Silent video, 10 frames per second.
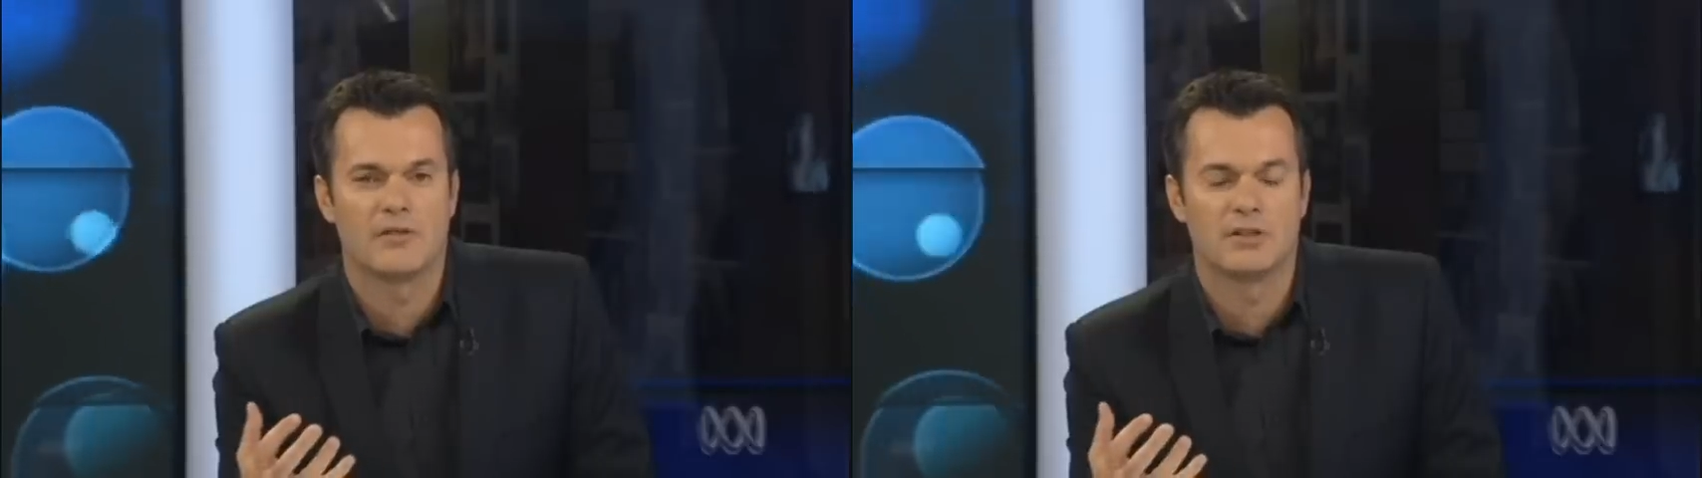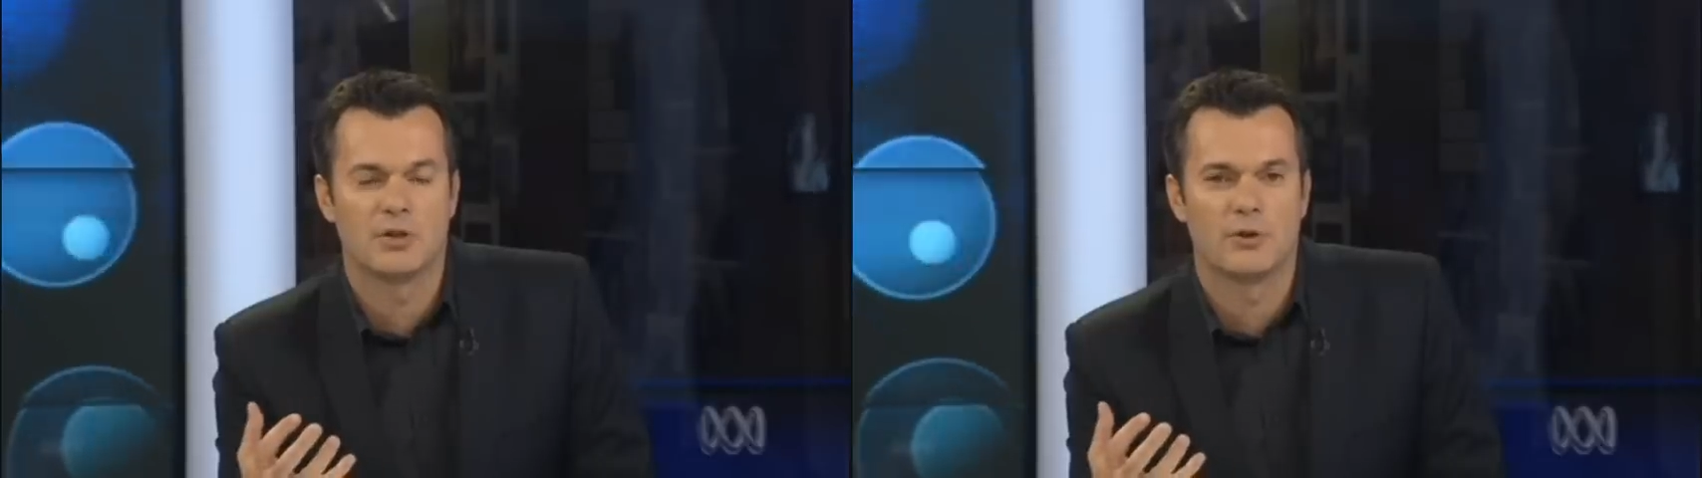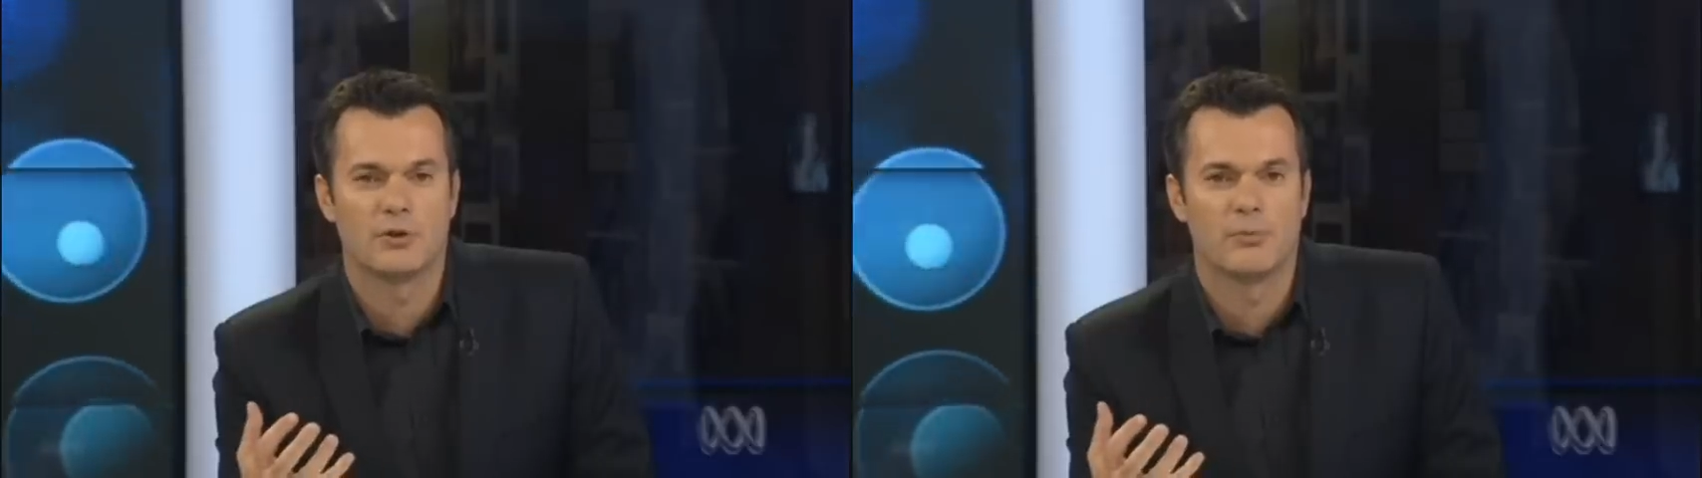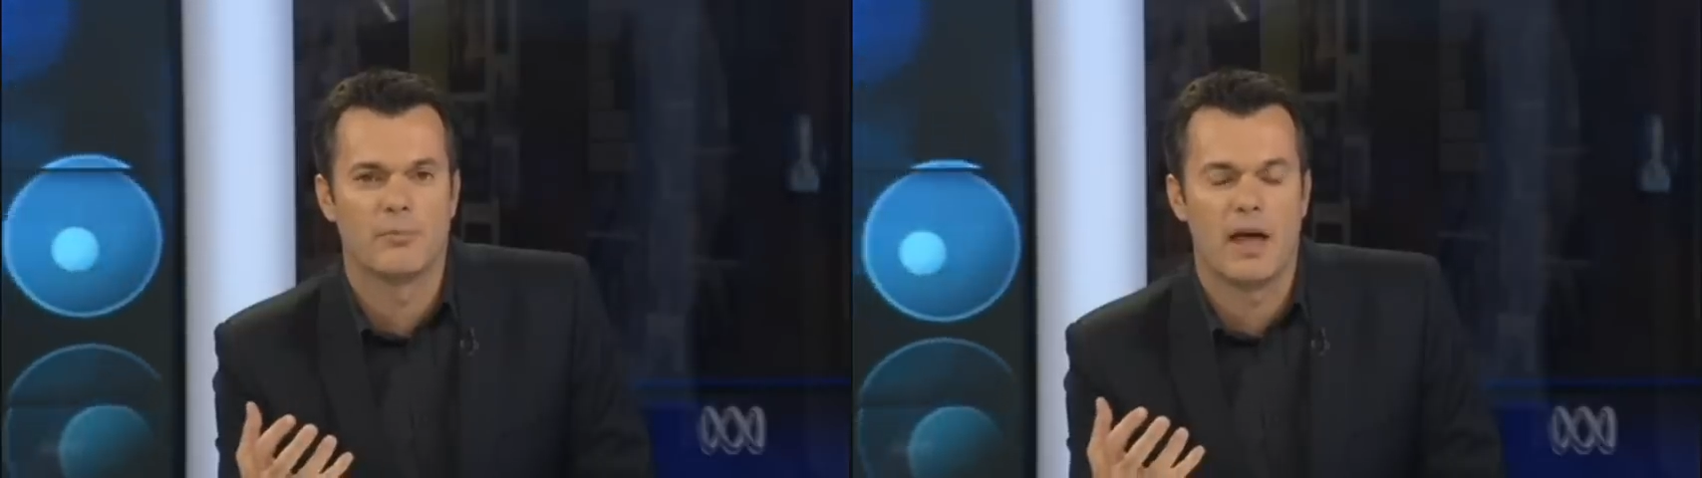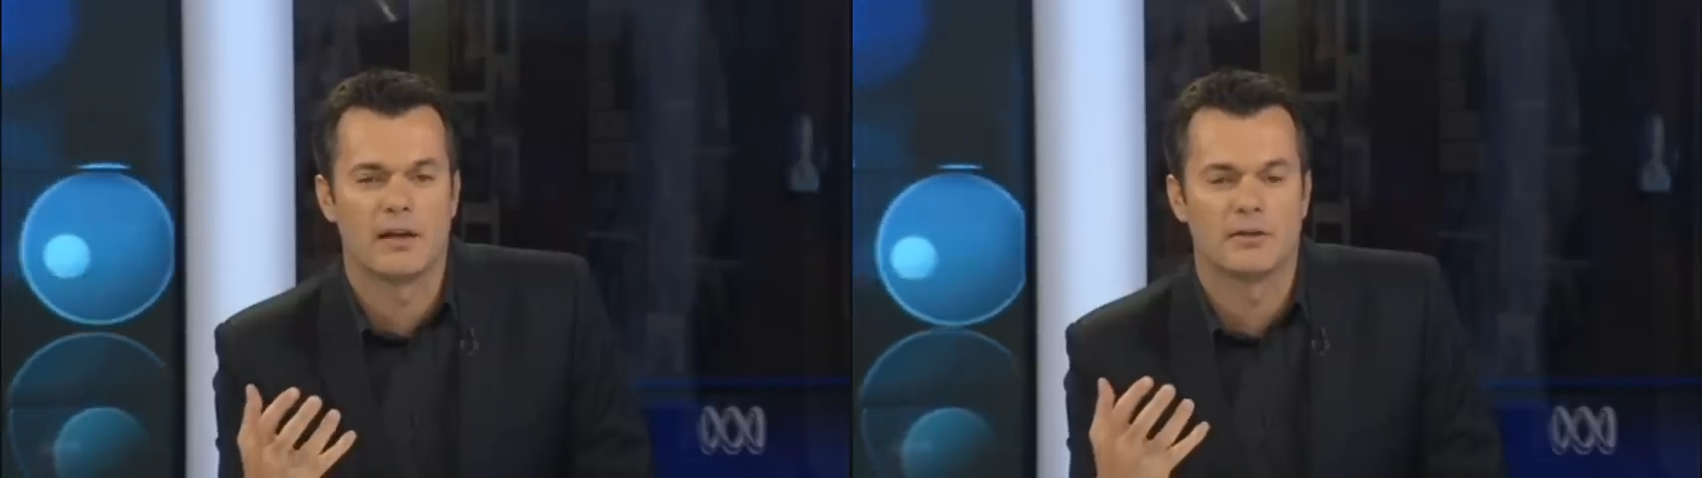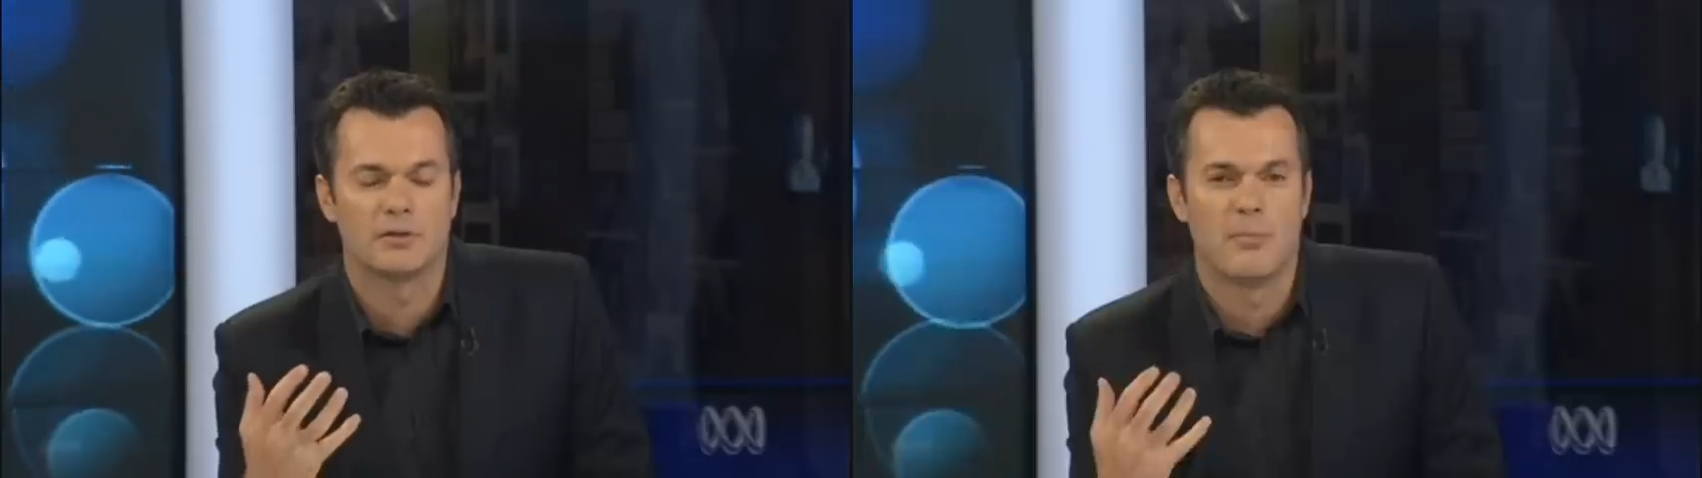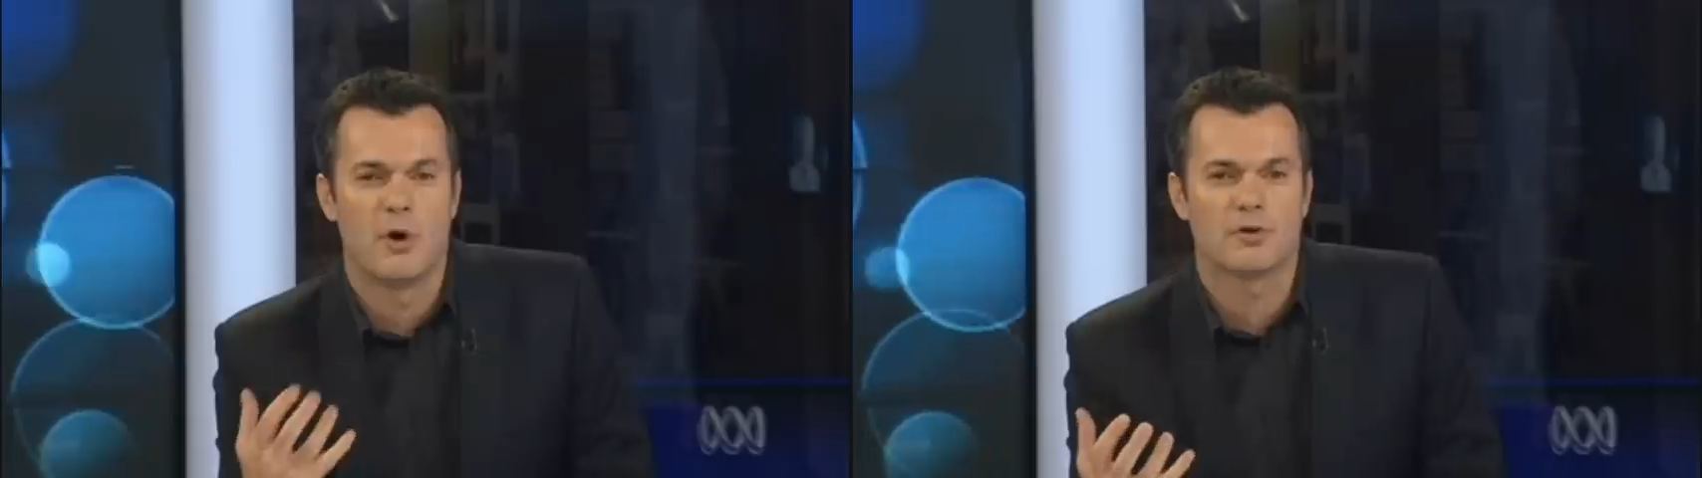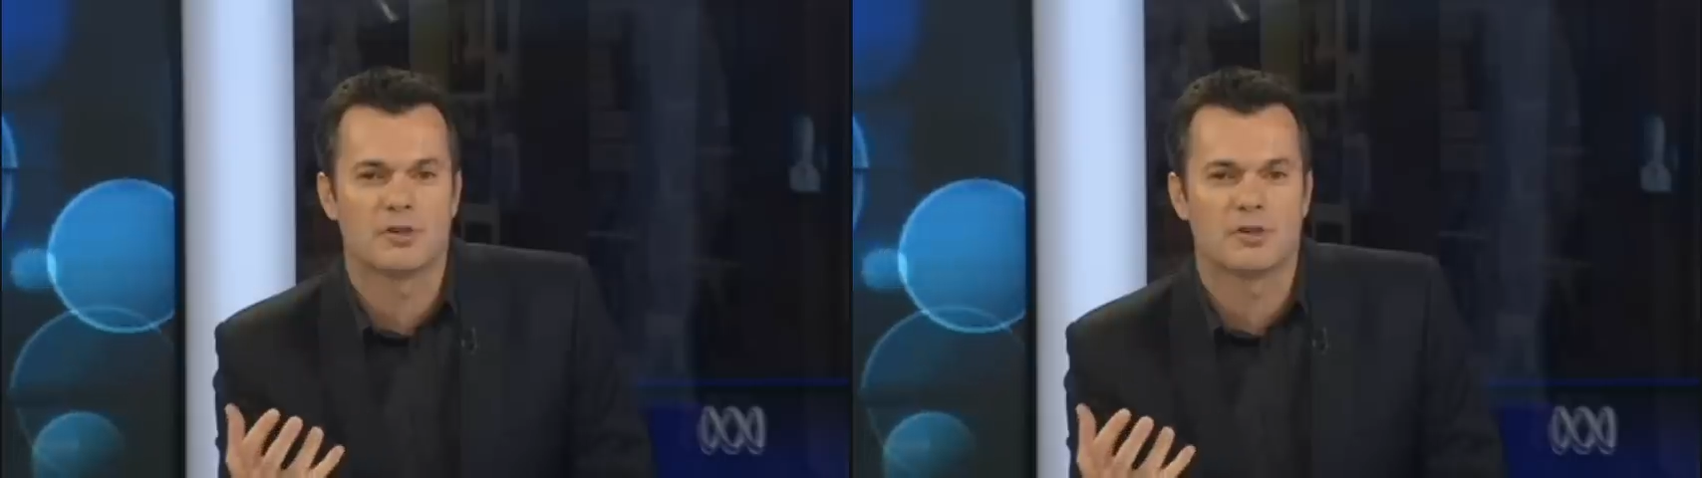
internal democracy